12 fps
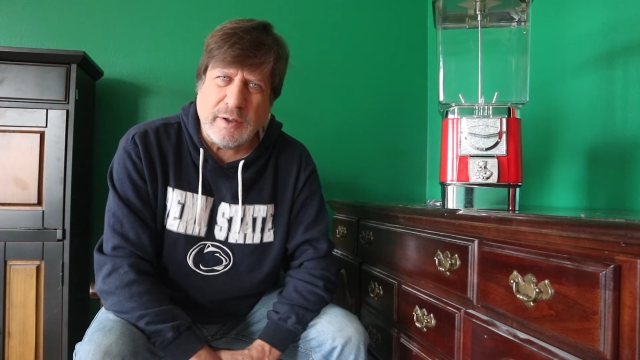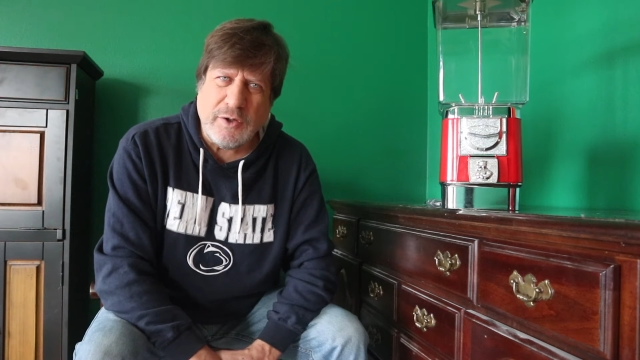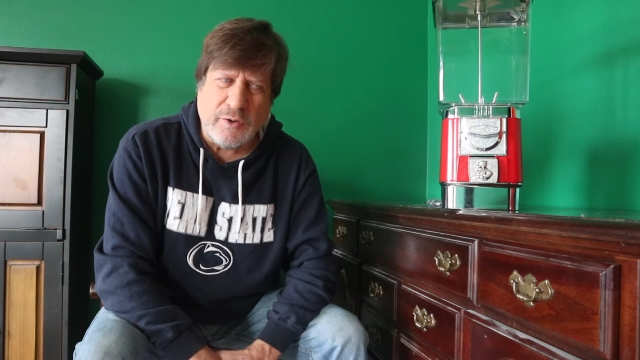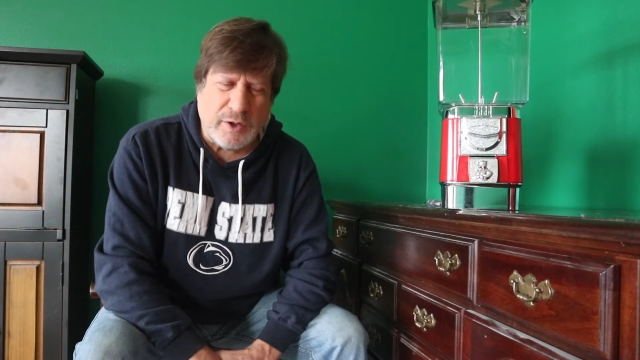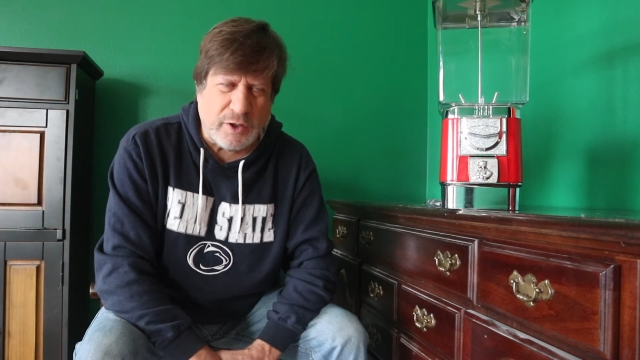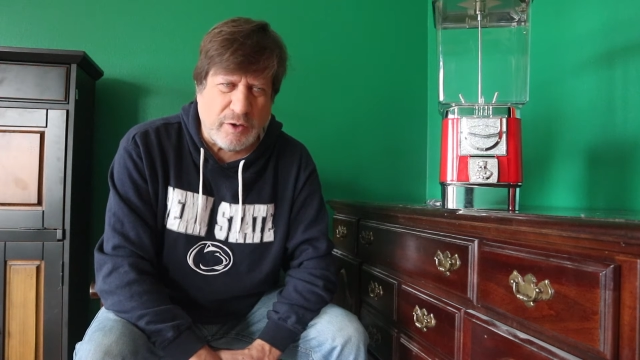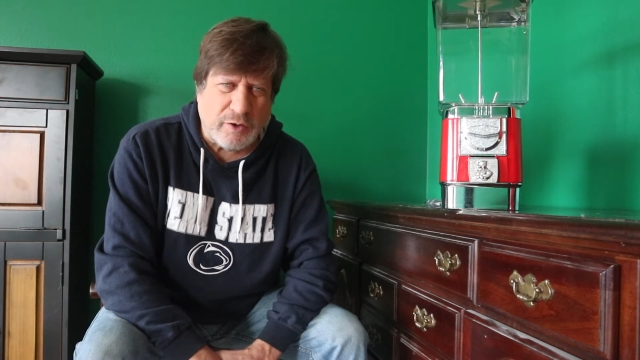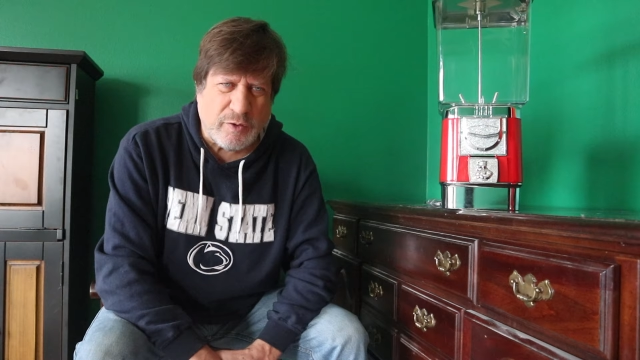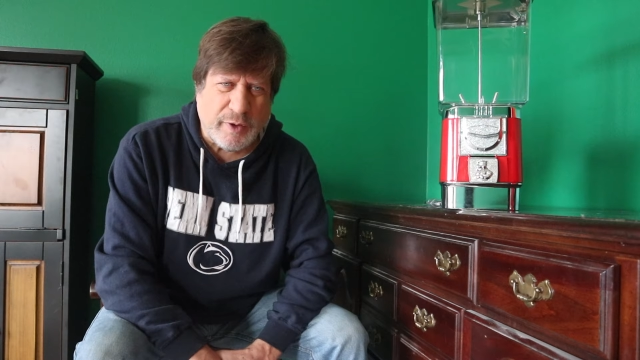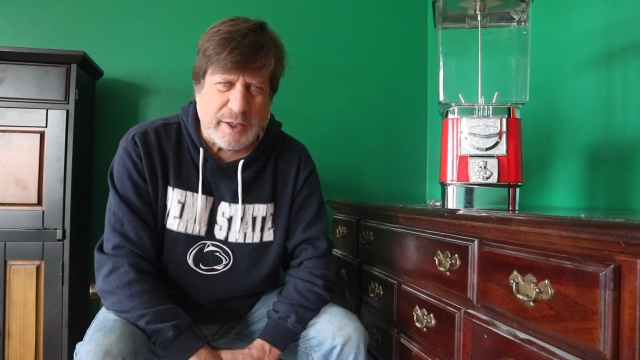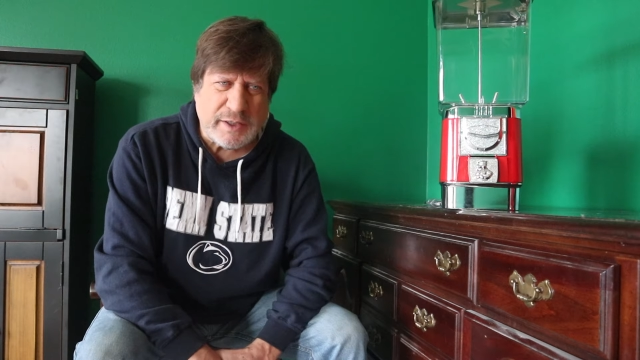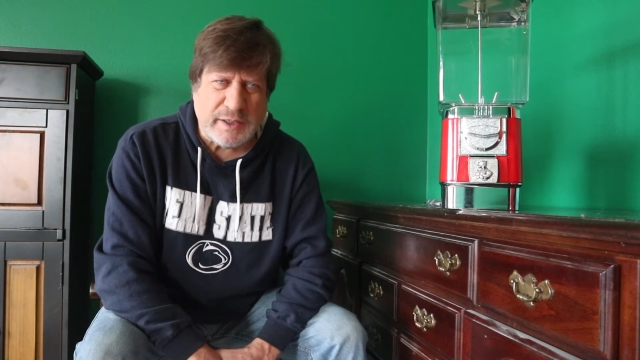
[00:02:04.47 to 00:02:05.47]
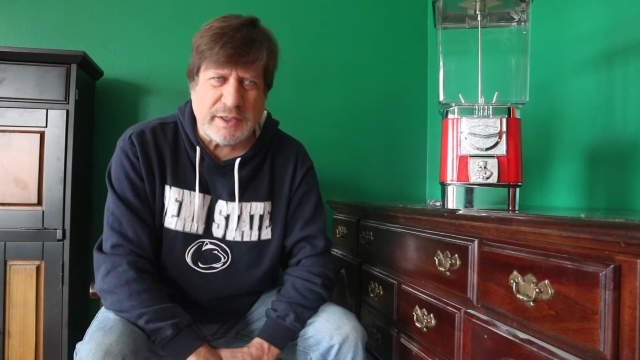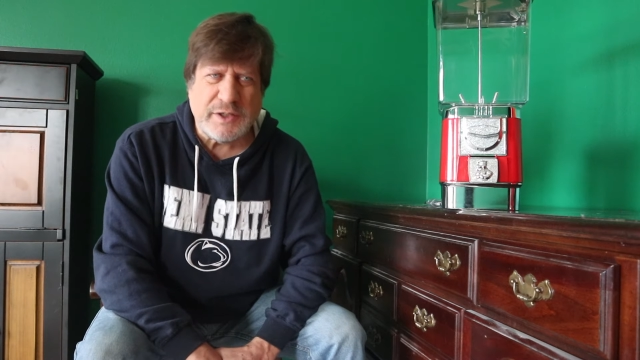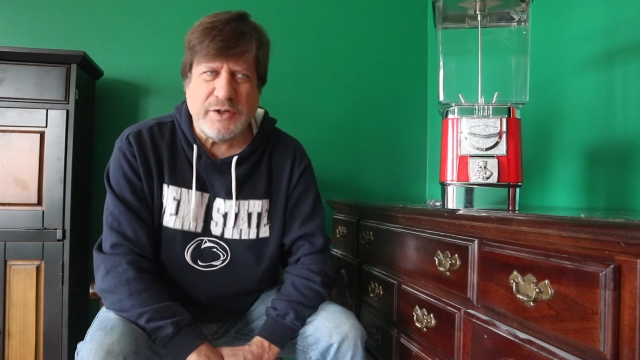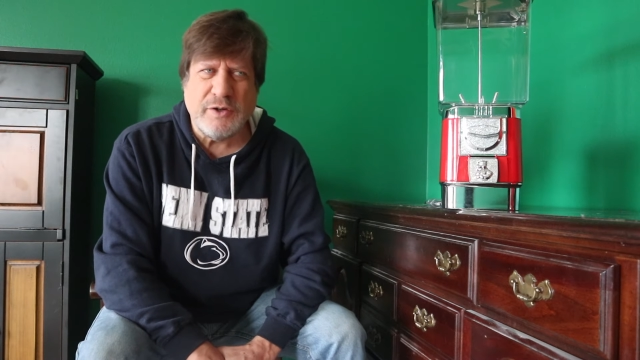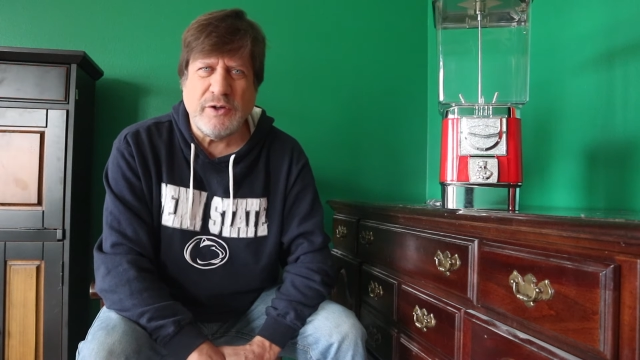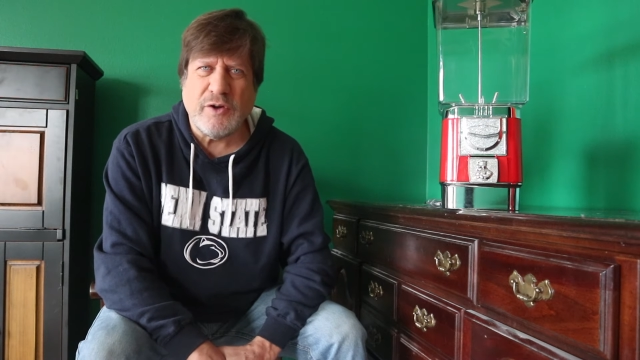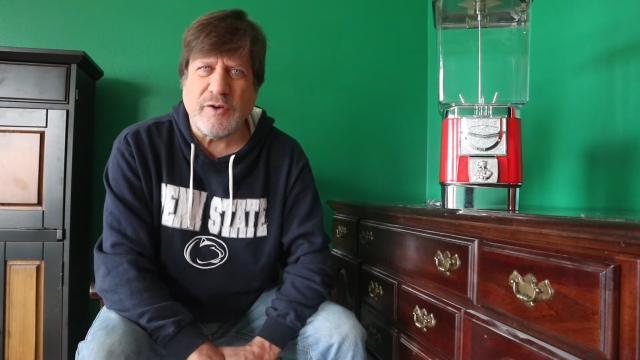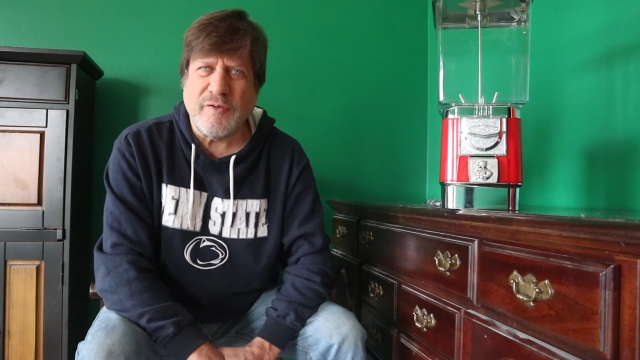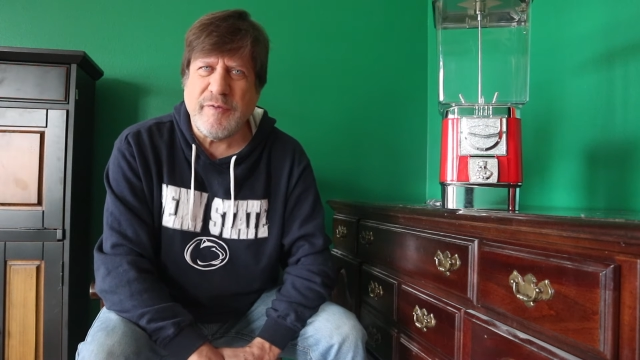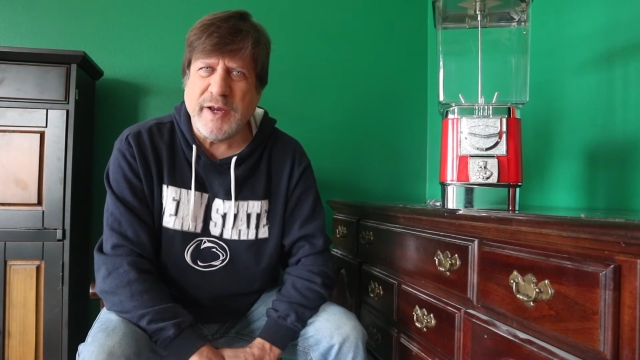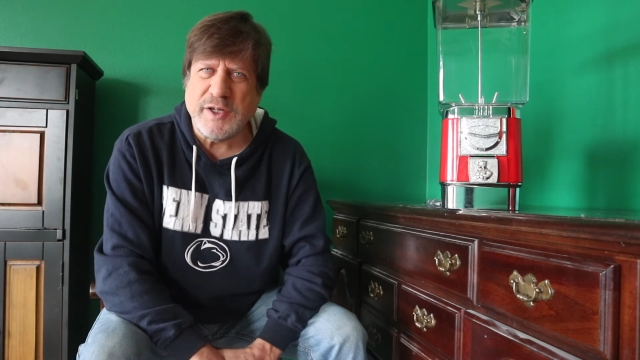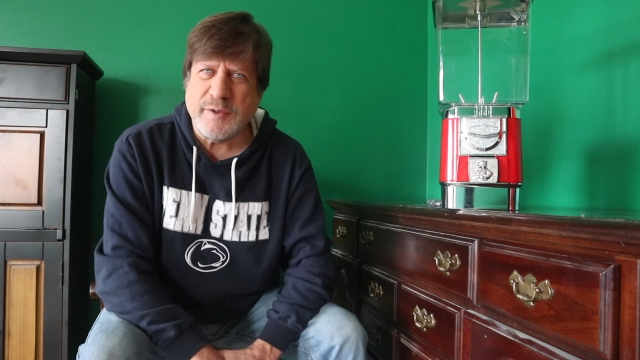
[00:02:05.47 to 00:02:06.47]
You can go to Craigslist, you can go to
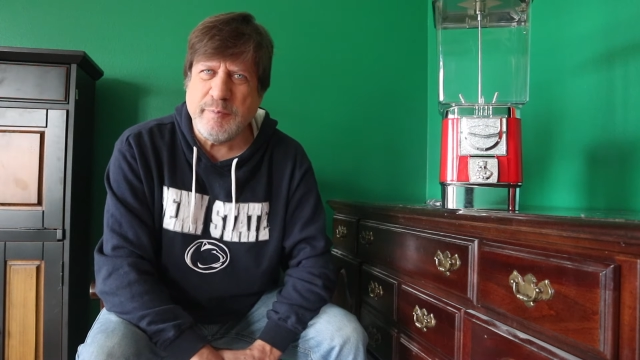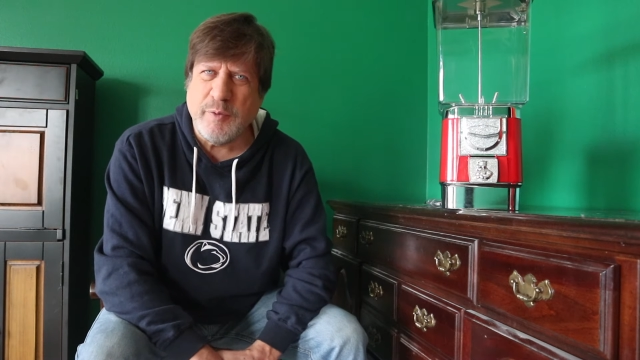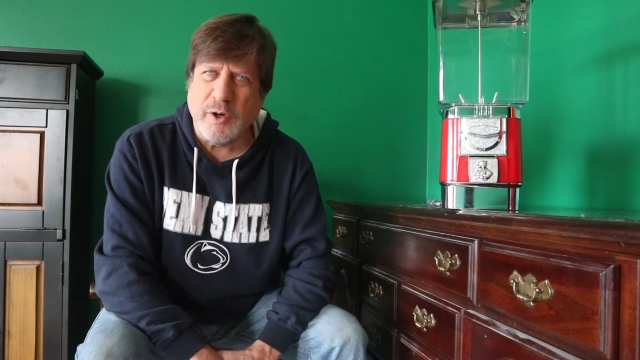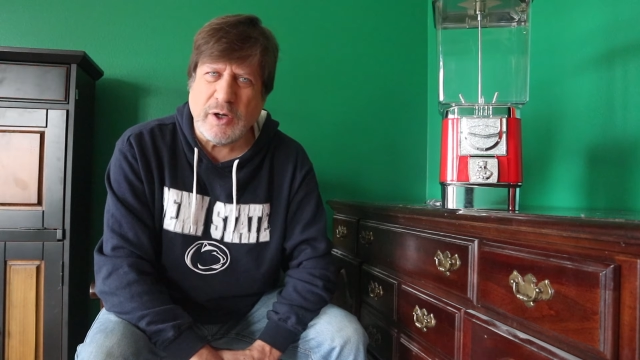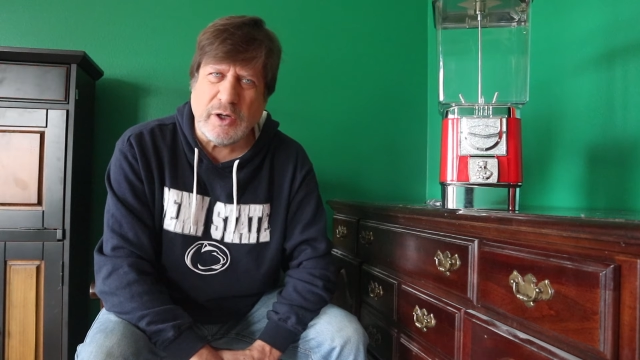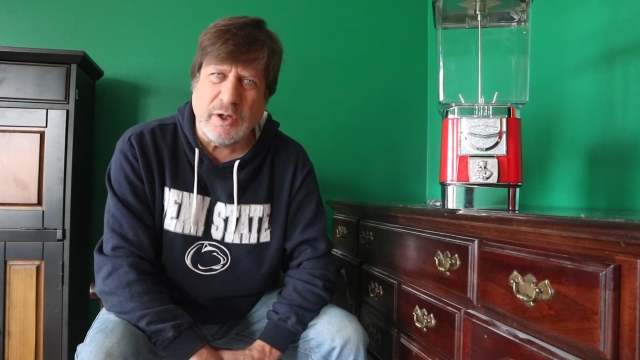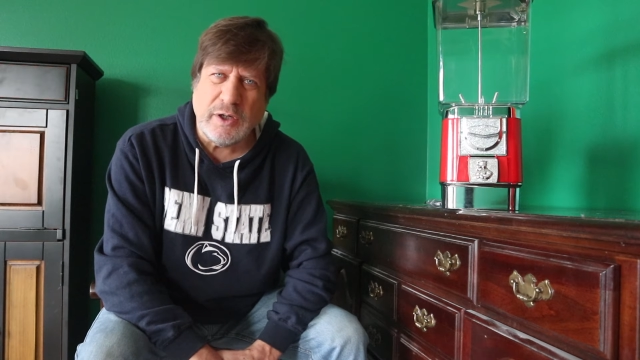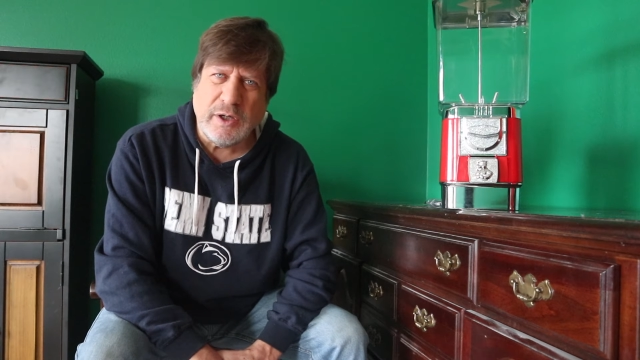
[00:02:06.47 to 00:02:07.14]
Facebook